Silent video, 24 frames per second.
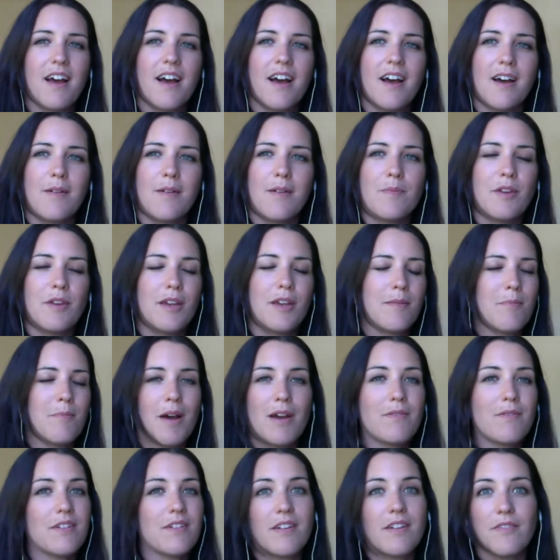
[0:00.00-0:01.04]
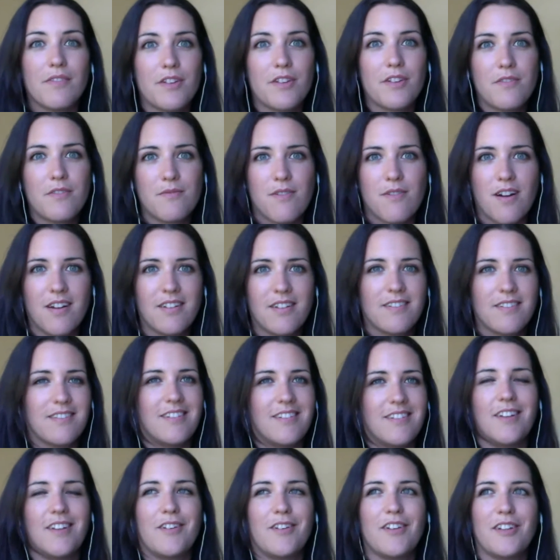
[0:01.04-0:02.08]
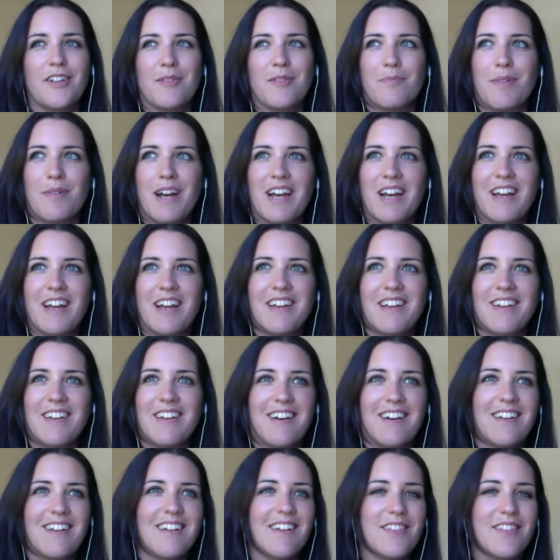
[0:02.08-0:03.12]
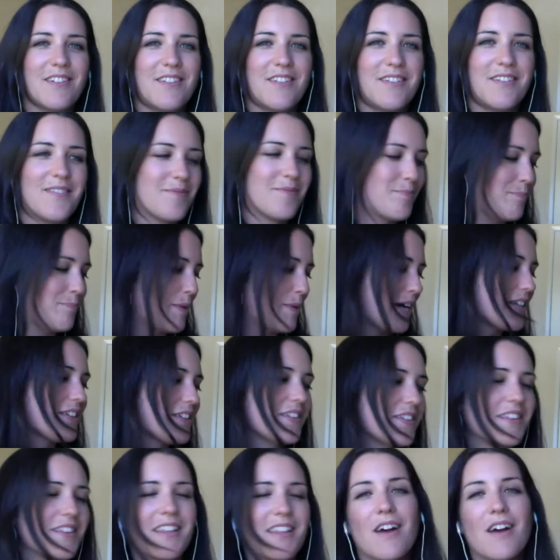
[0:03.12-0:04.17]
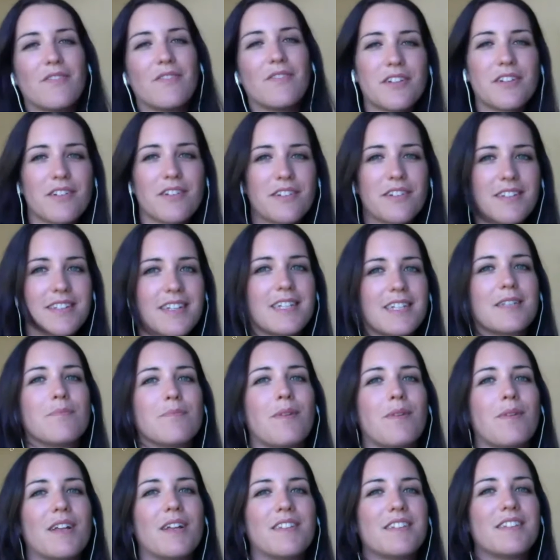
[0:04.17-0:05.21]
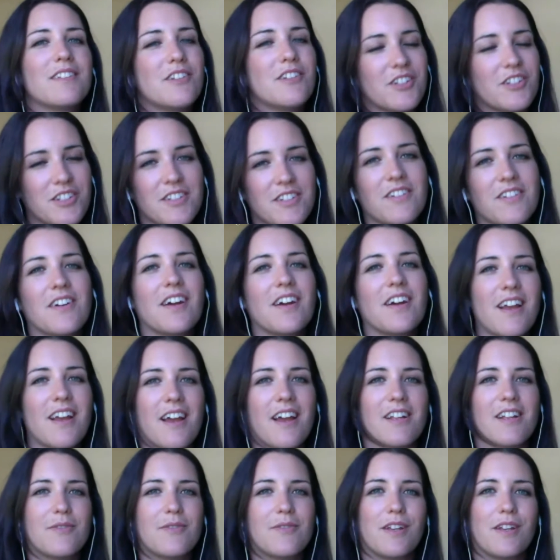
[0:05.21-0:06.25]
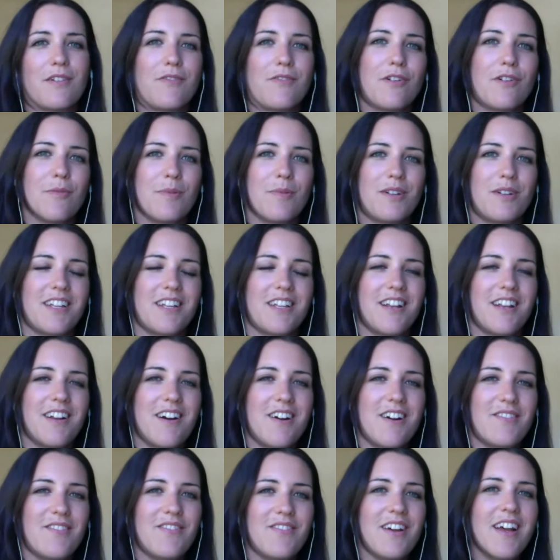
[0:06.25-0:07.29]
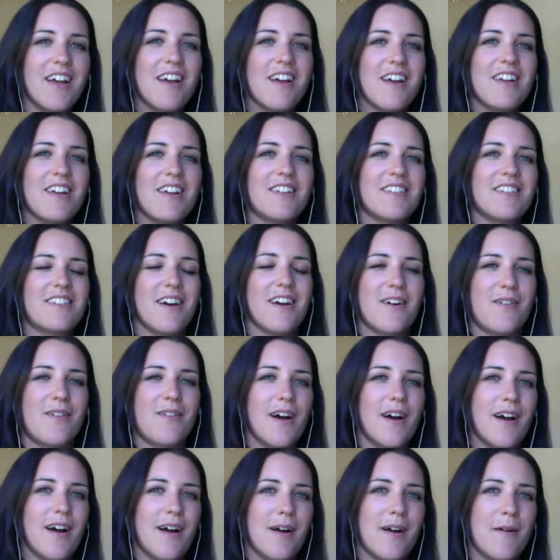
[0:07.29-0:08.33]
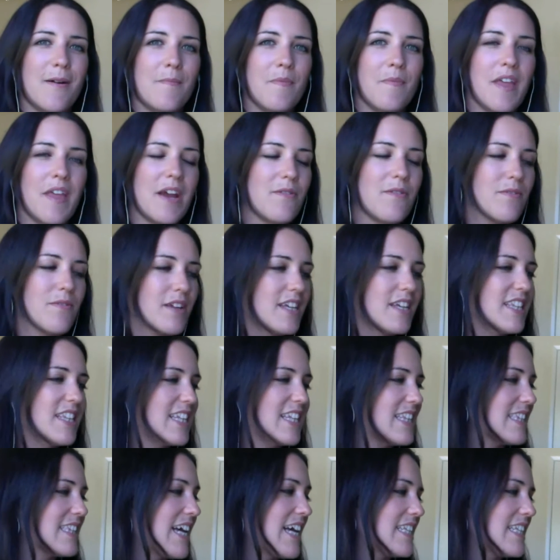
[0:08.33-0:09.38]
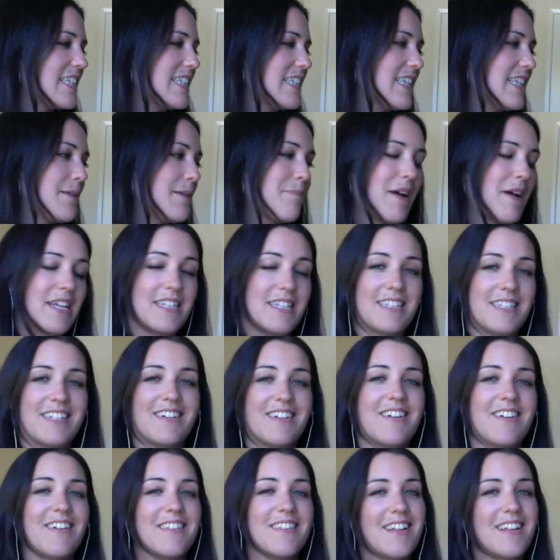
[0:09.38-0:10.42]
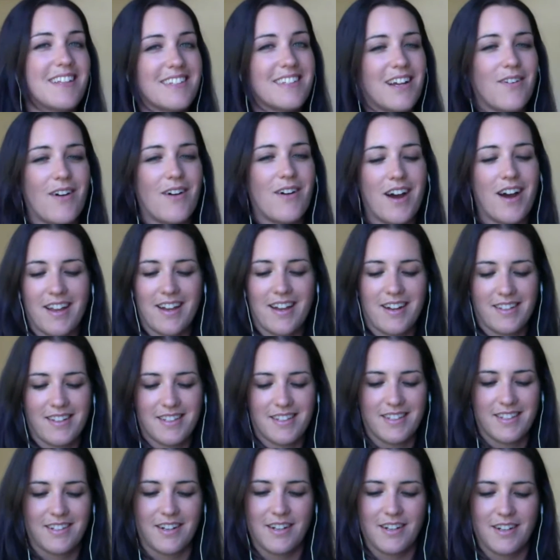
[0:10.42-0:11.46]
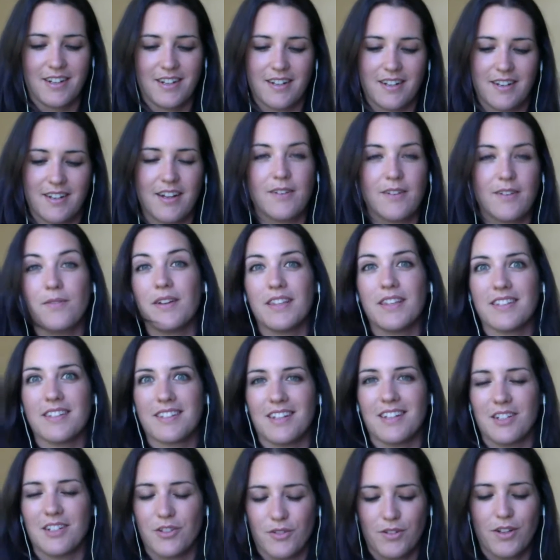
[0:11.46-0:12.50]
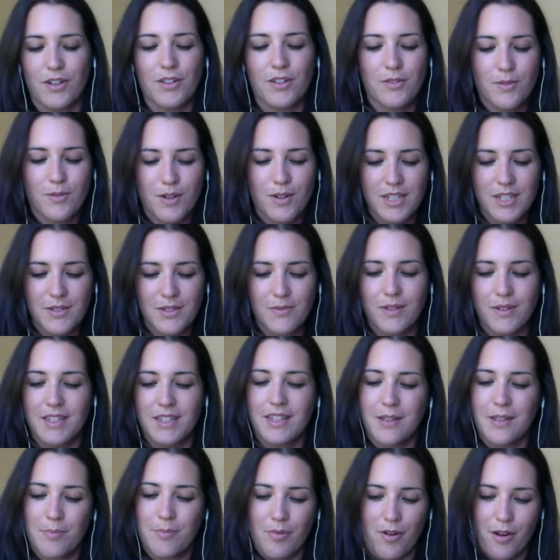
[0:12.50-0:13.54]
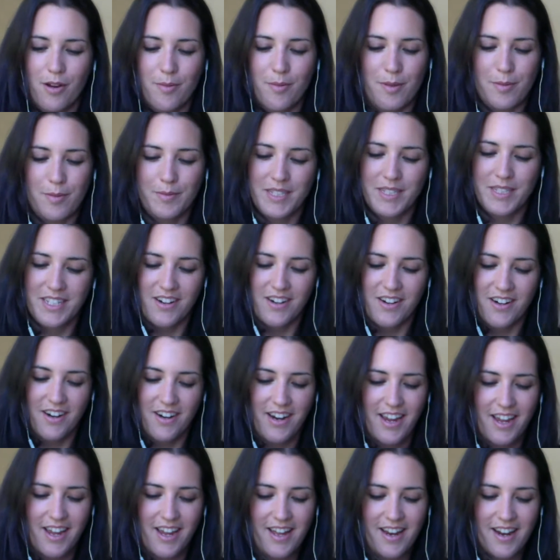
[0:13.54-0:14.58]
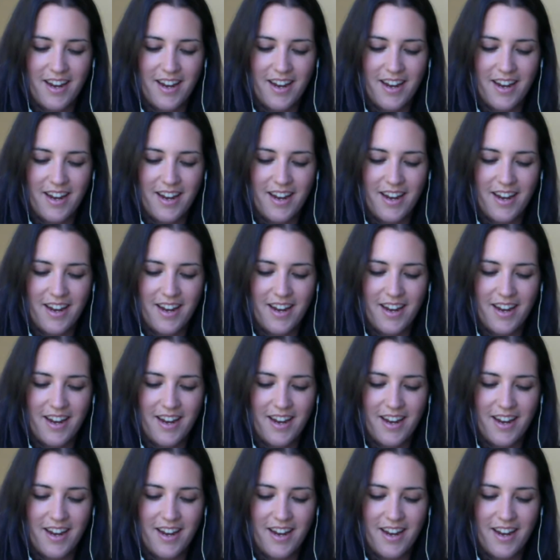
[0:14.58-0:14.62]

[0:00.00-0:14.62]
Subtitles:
You can buy whenever you want. You know, you can buy another bottle of lavender in 6 months and you're still going to get 24% off. So I really think that's the best deal, and that's how I got started with essential oils, was with the premium starter kit.